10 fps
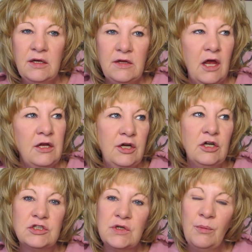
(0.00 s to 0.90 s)
in 10
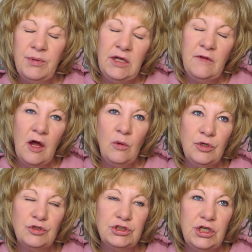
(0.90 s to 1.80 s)
years I'll be in that
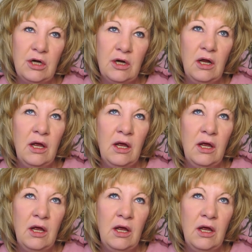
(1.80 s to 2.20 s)
wheelchair.